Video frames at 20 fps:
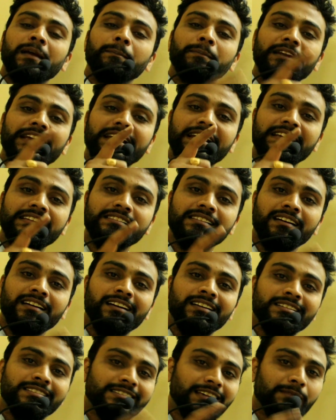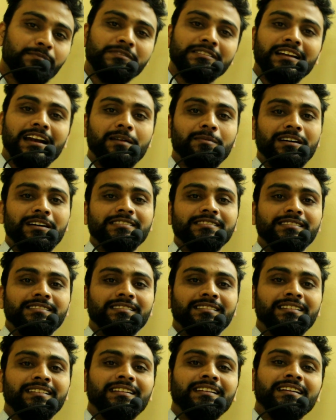please subscribe
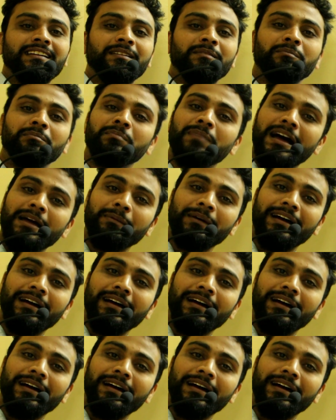us. Bye